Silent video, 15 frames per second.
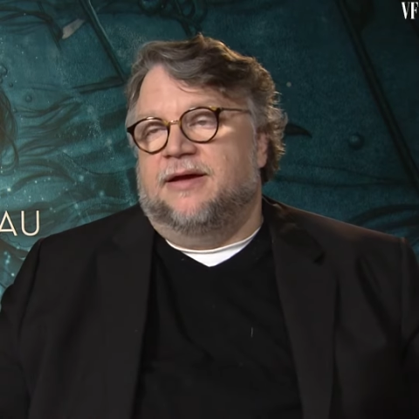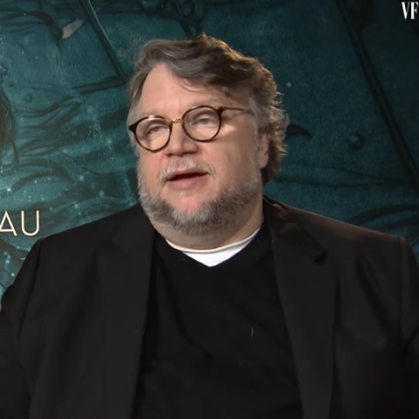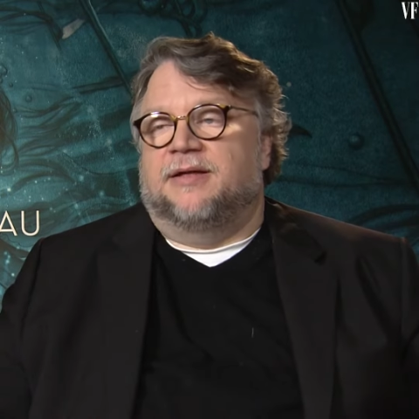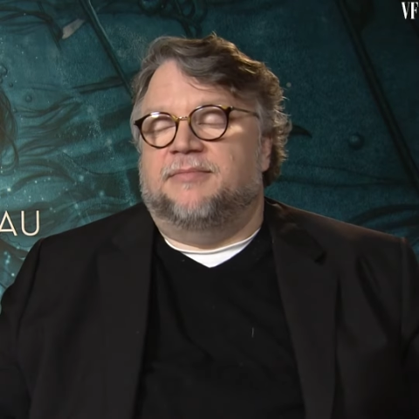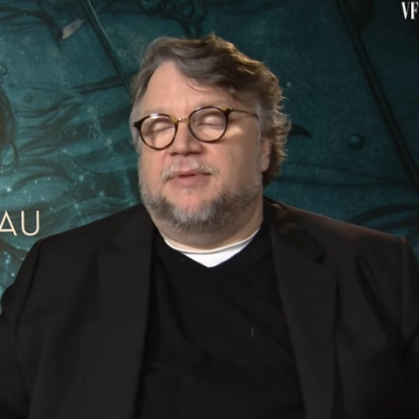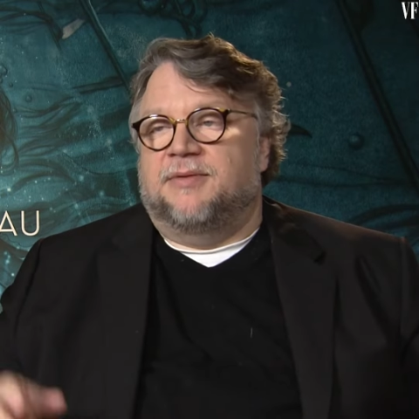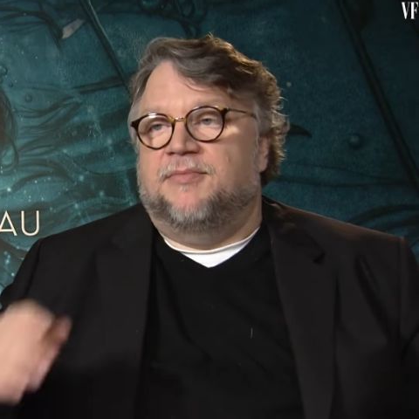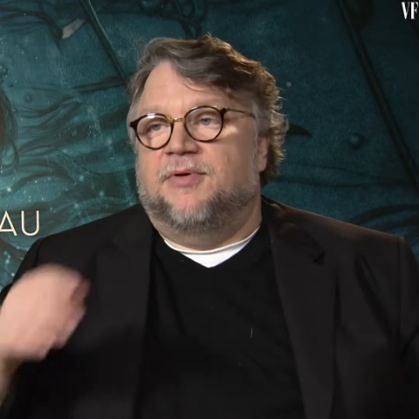And
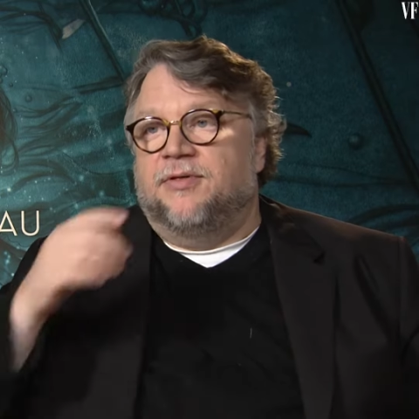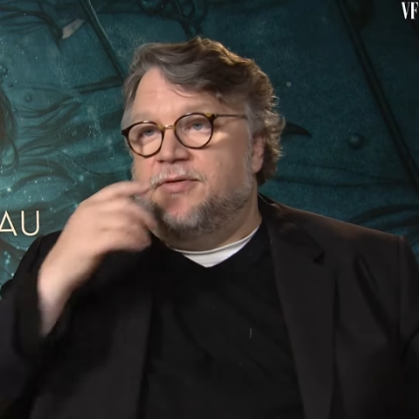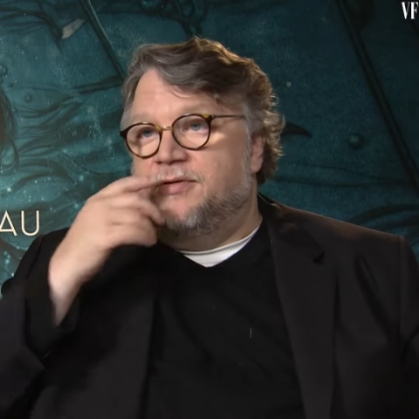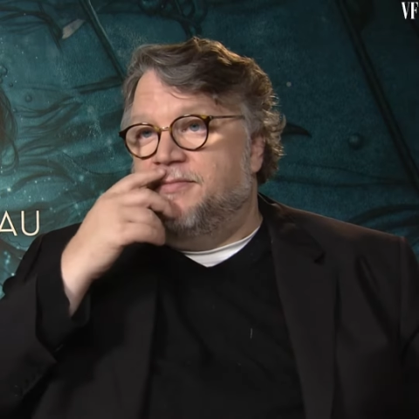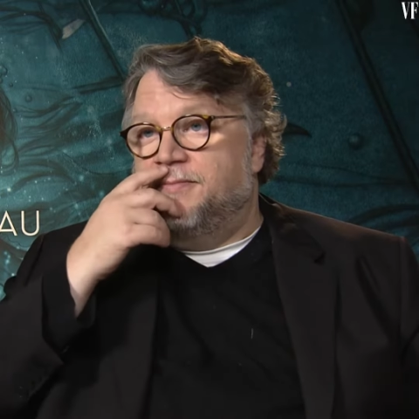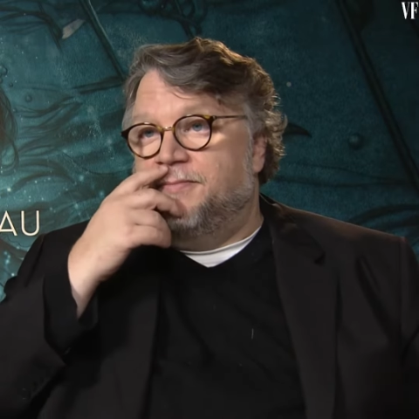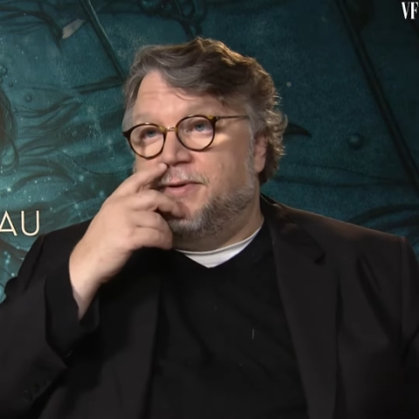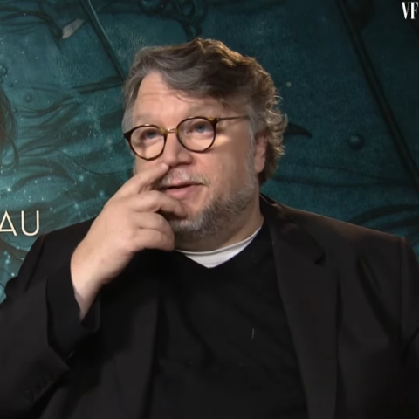my mother
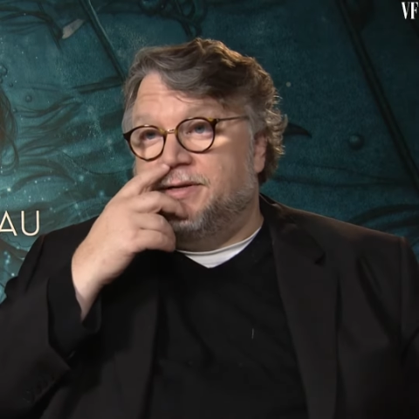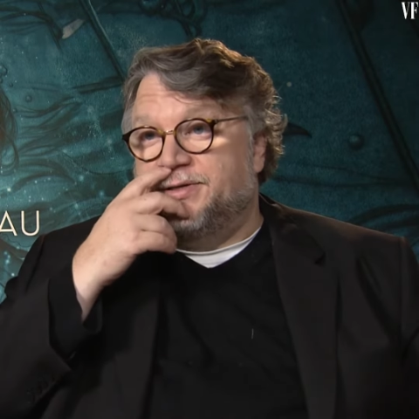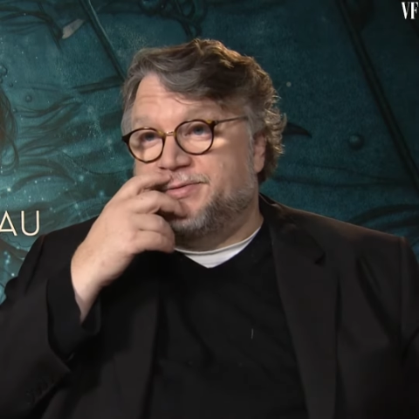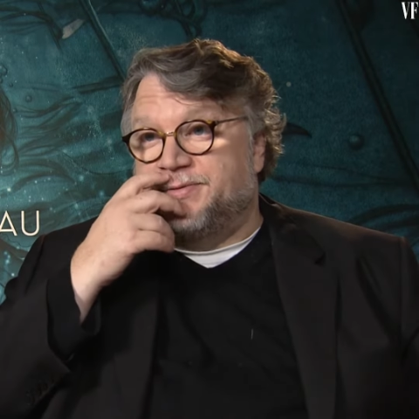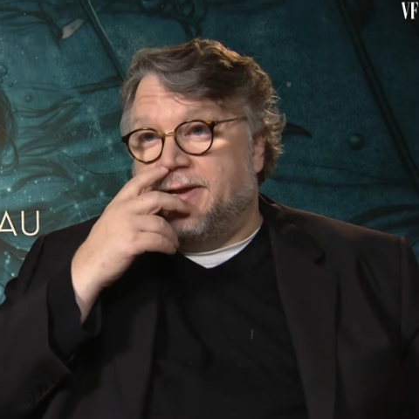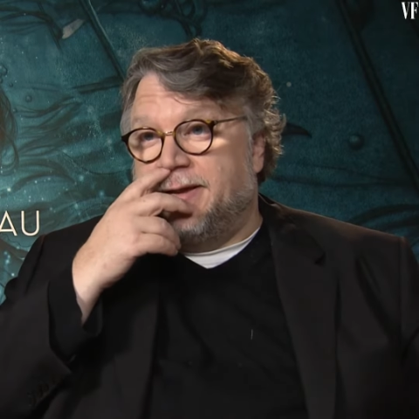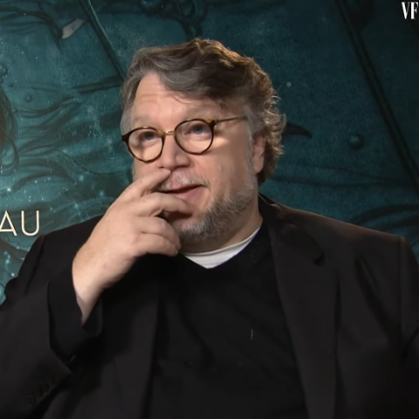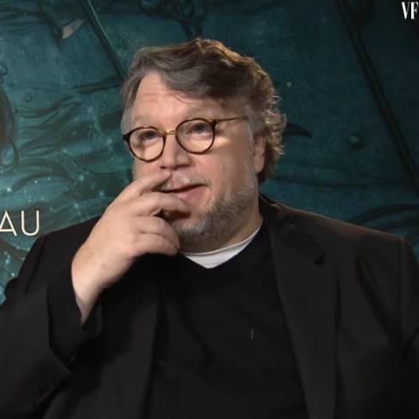punished
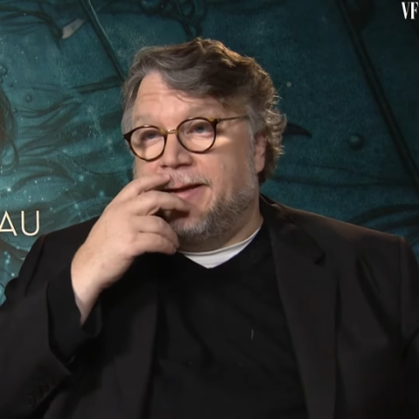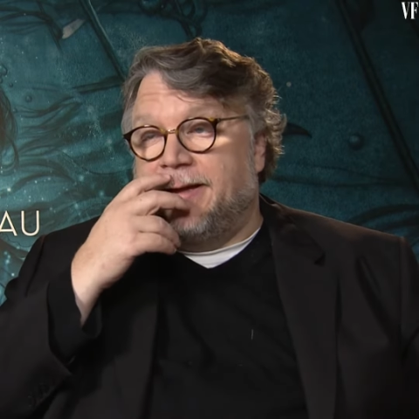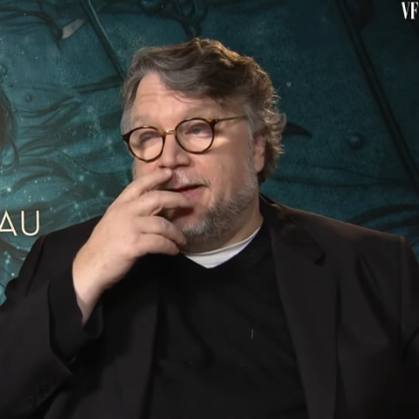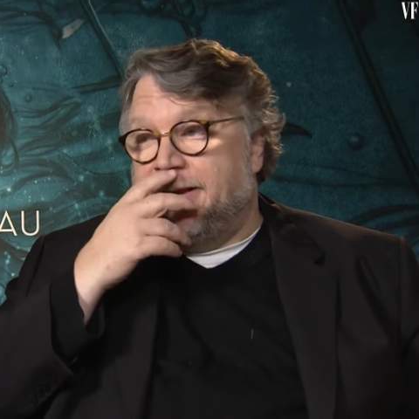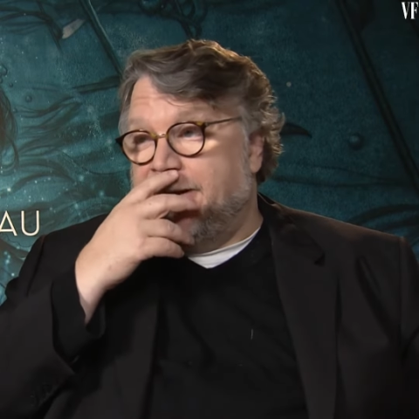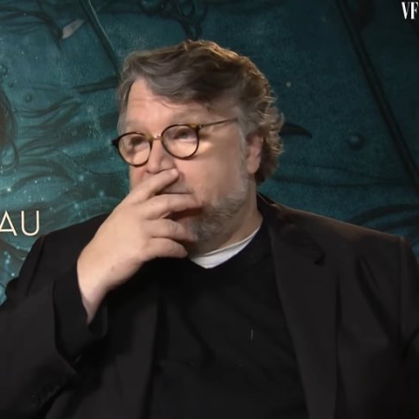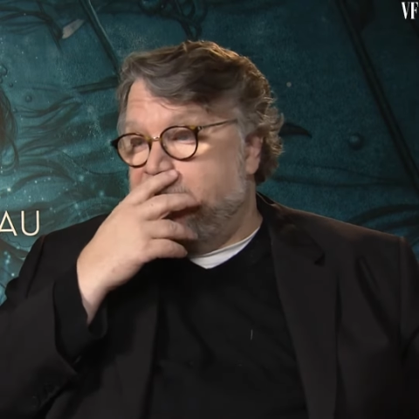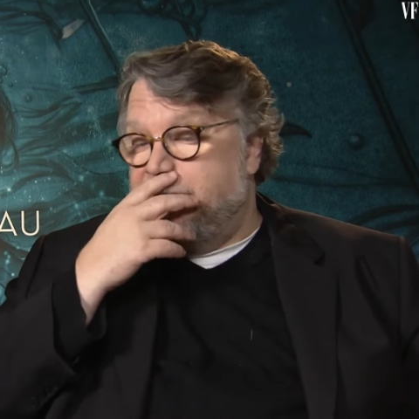me,
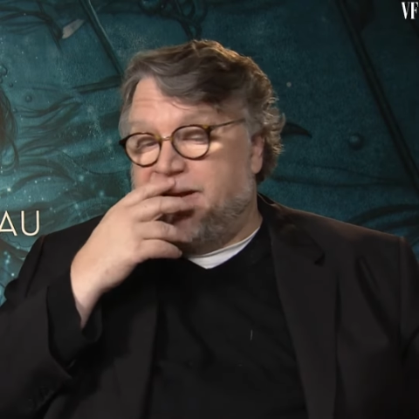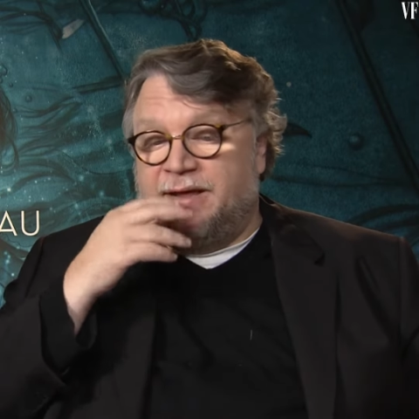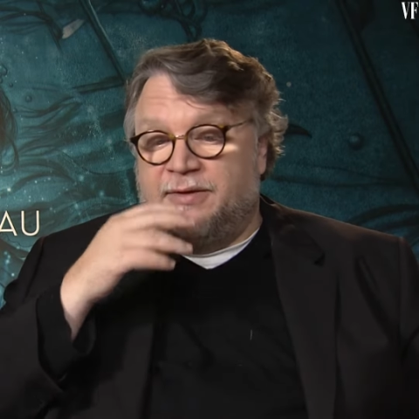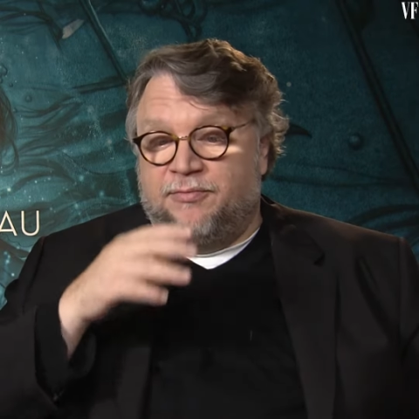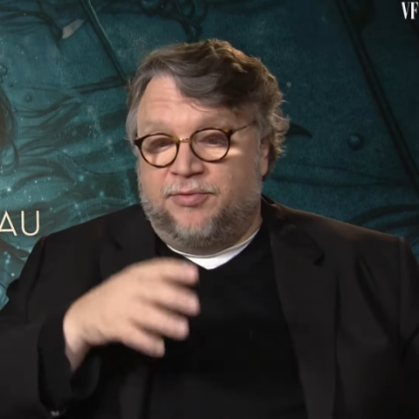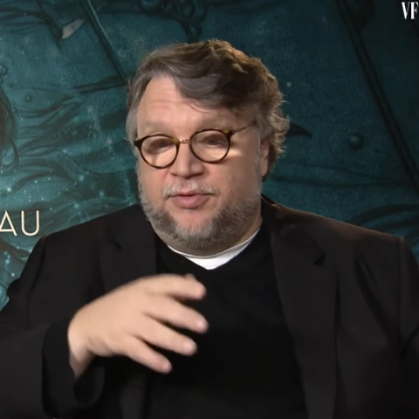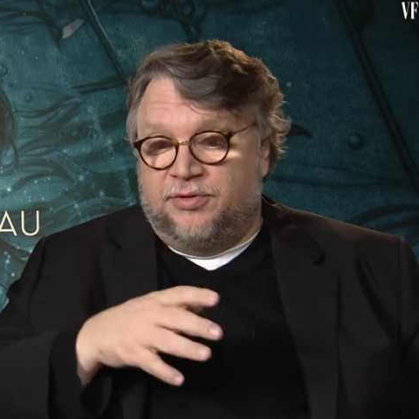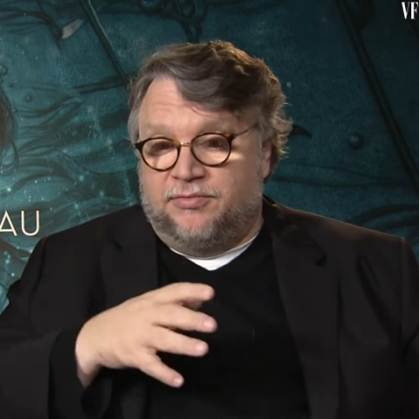but I
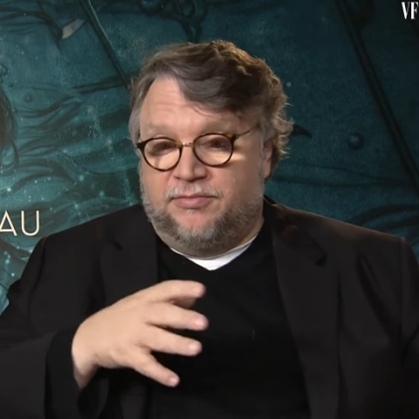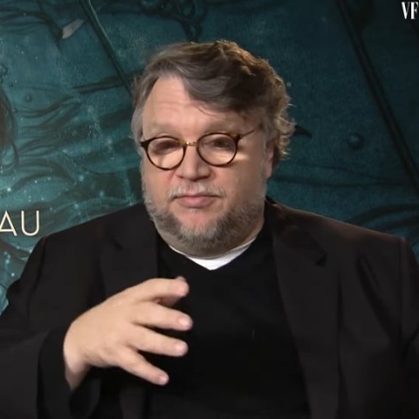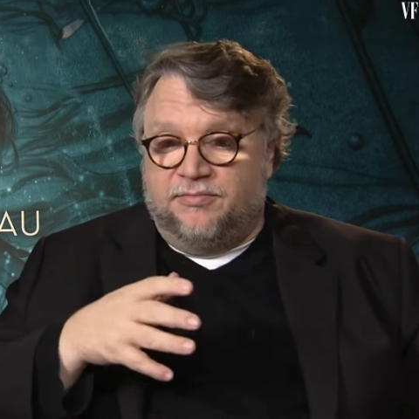would